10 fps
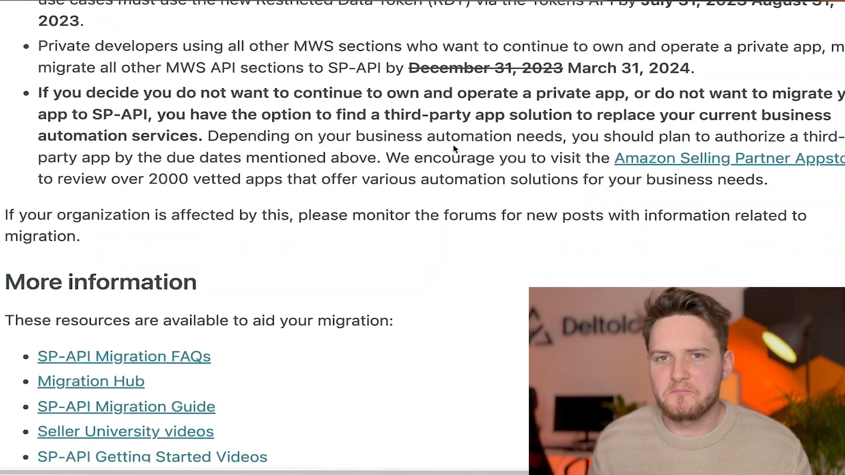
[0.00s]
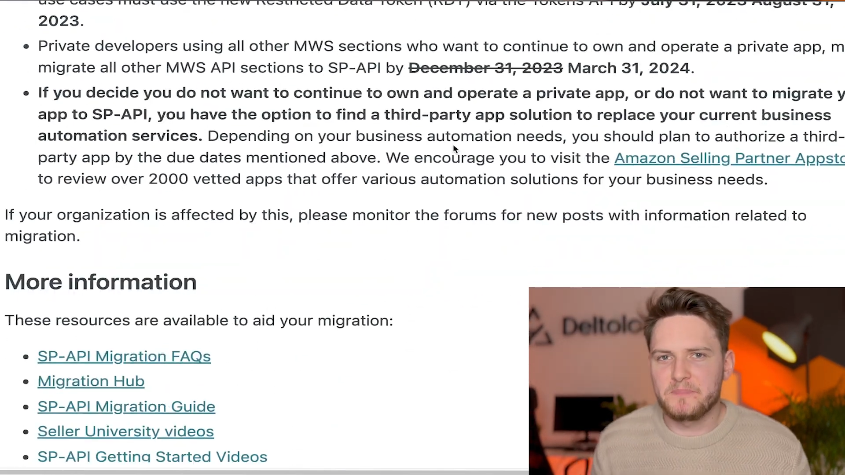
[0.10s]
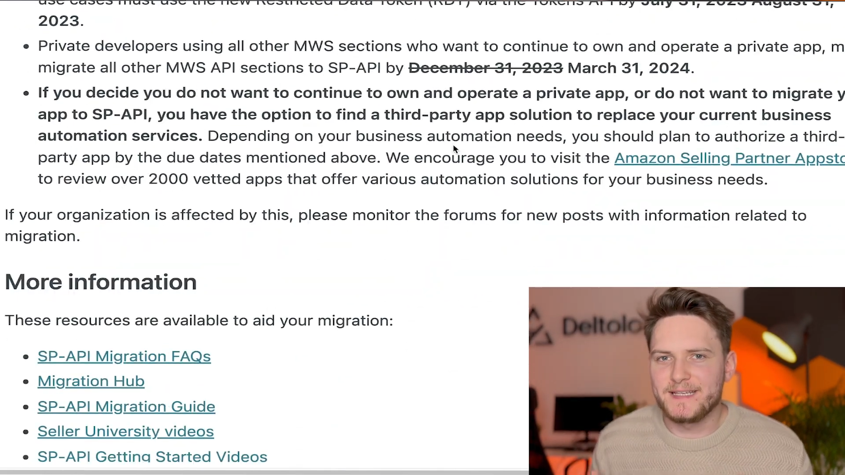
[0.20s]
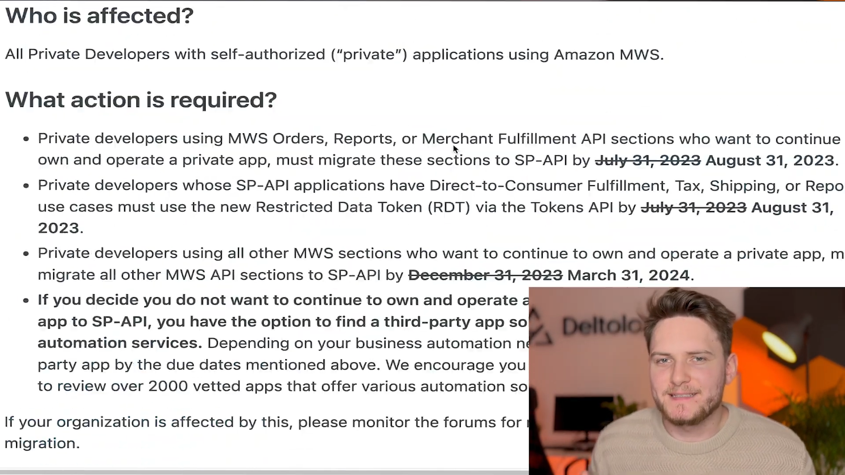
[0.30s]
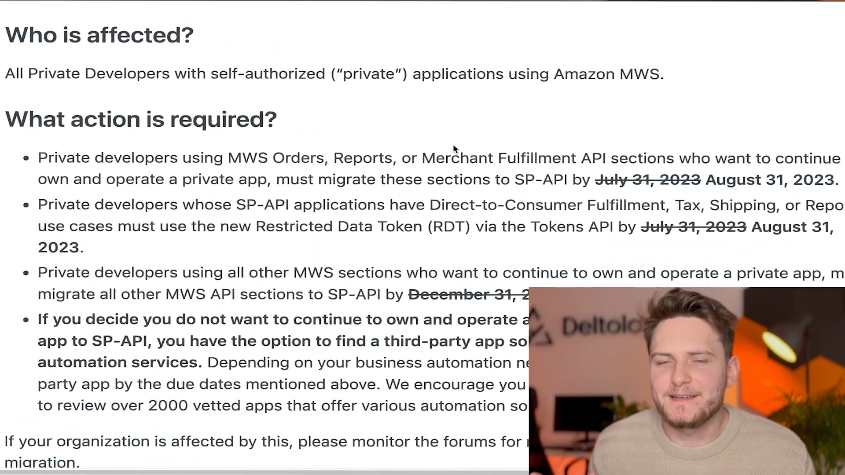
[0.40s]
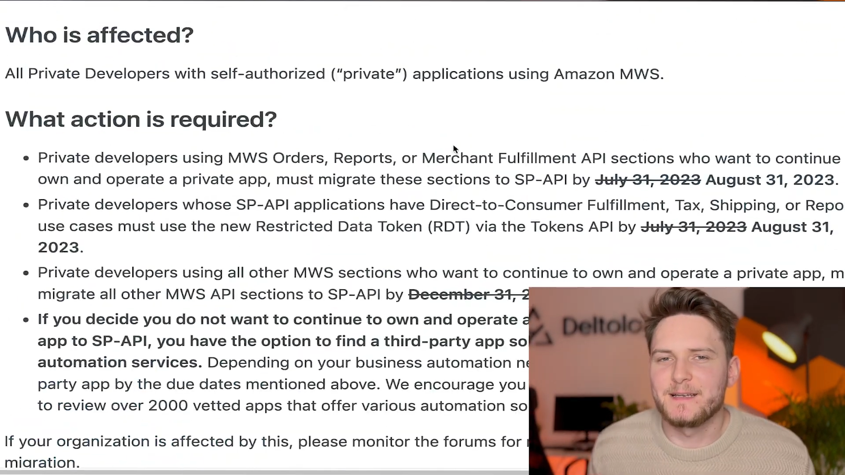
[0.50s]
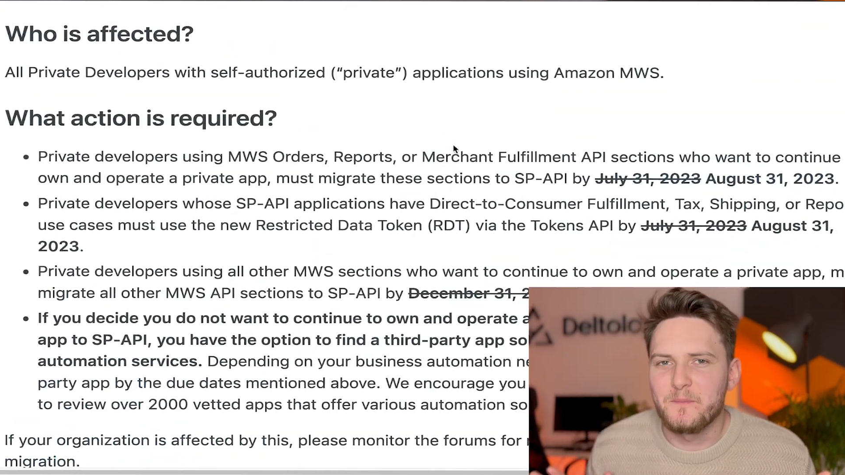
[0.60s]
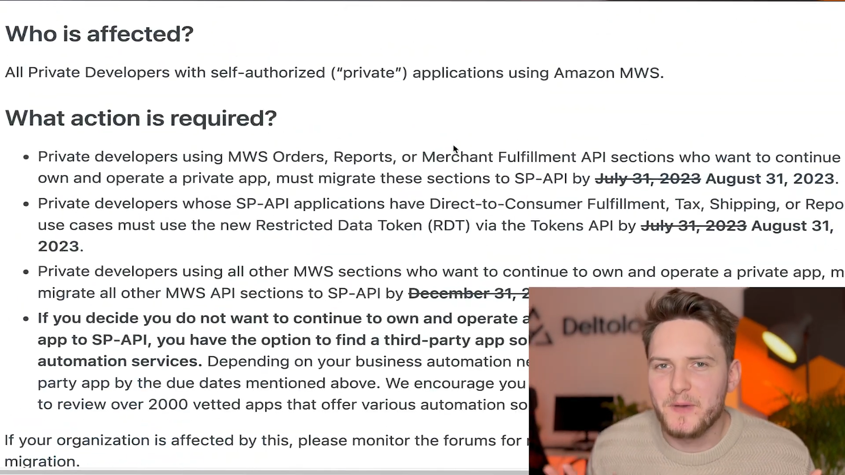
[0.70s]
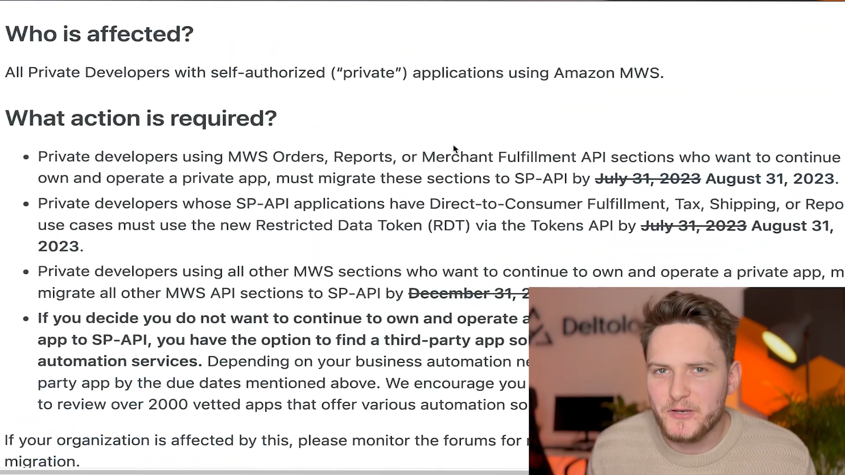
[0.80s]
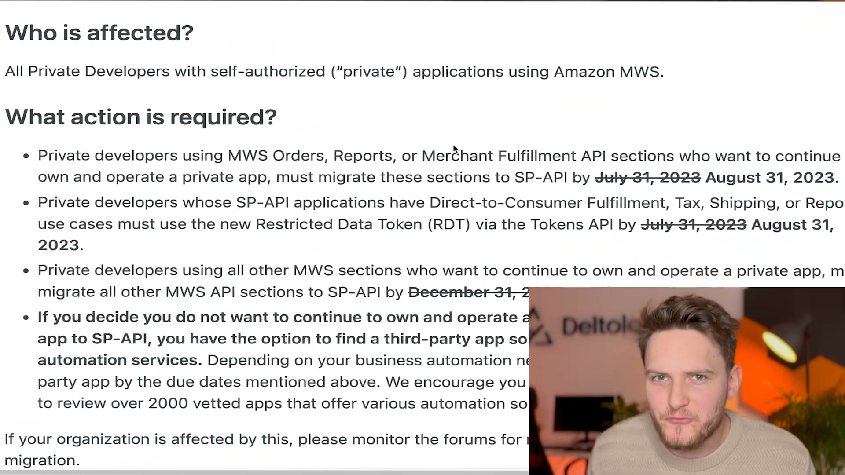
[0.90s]
basically a
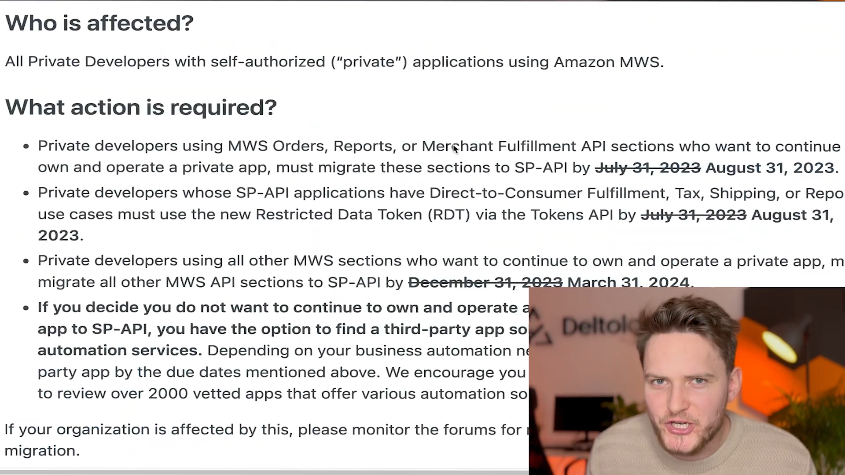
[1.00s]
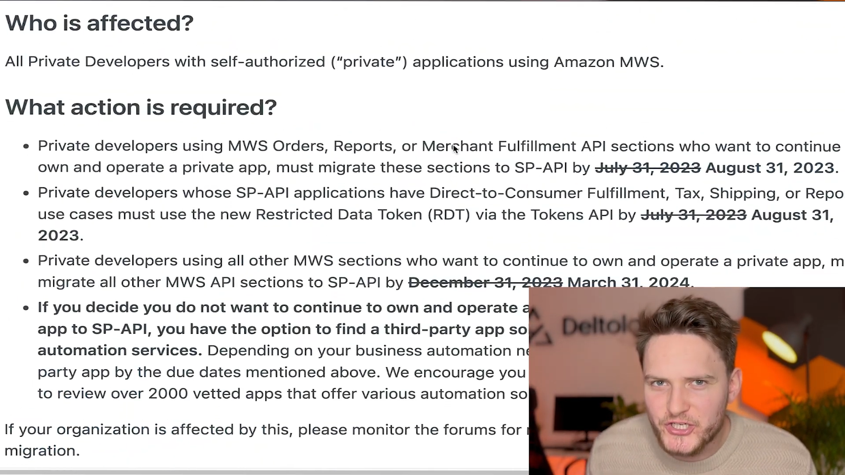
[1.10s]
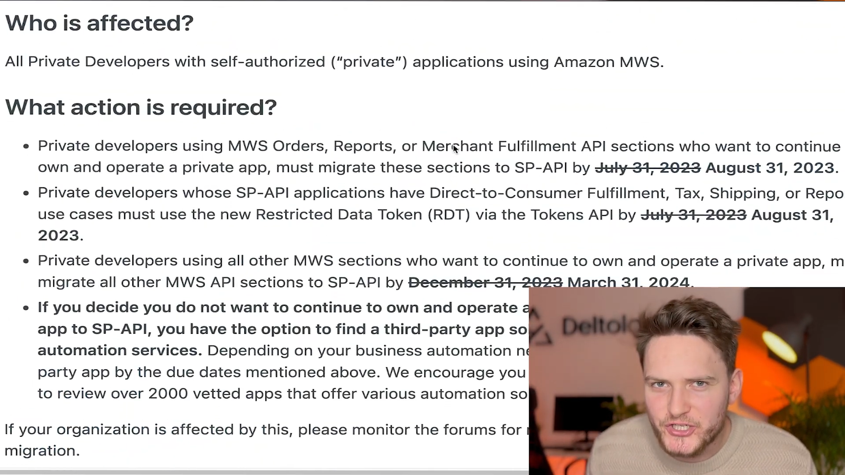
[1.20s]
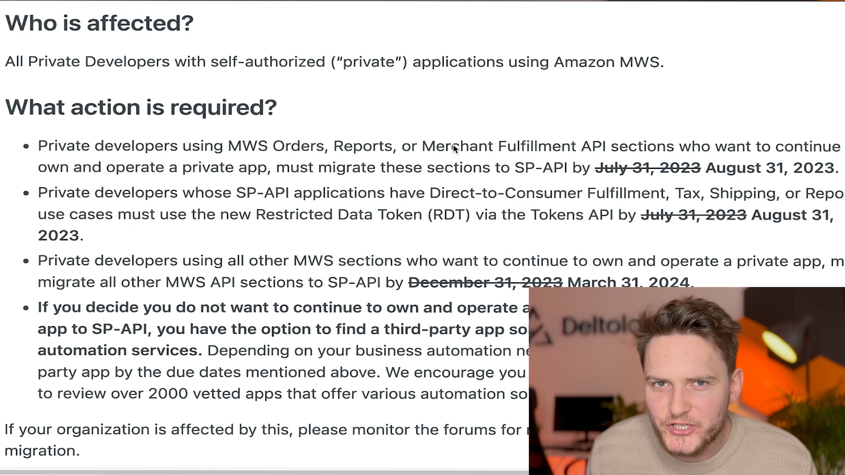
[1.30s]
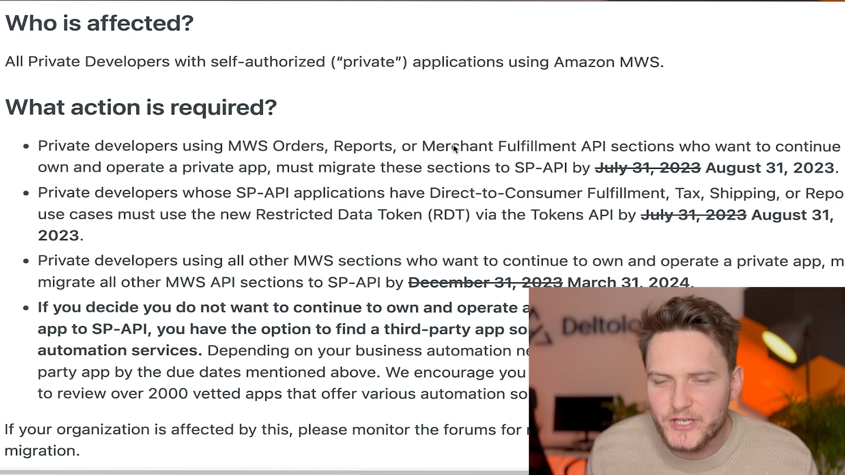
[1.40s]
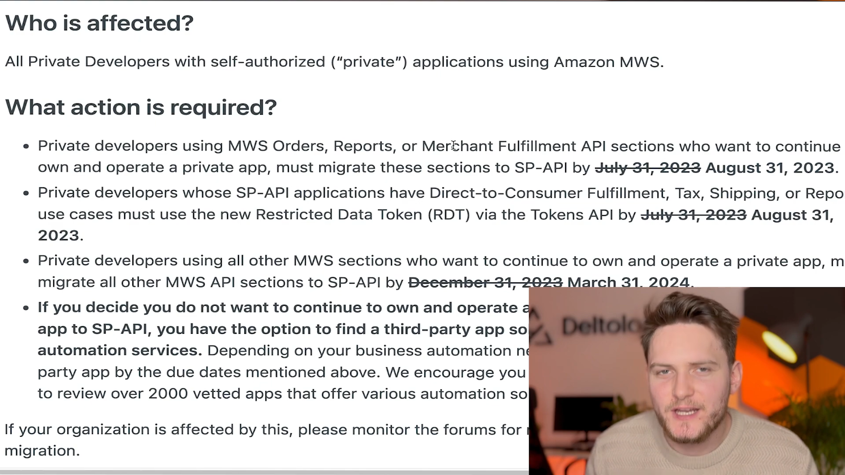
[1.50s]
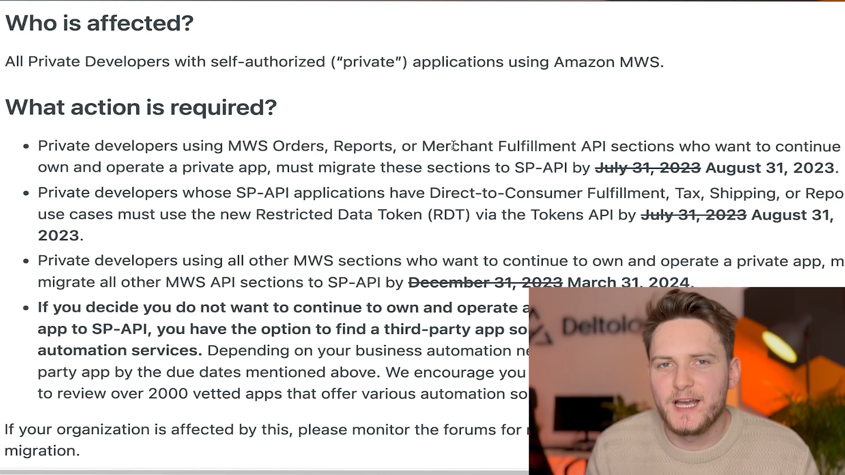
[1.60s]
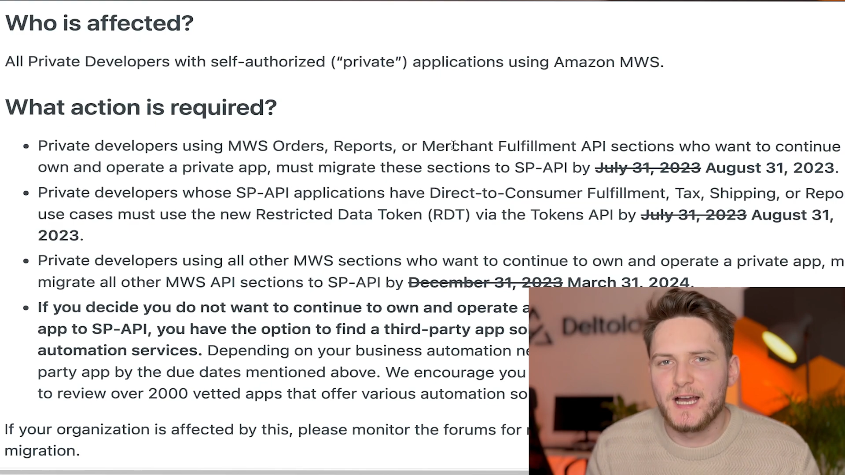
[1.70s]
migration,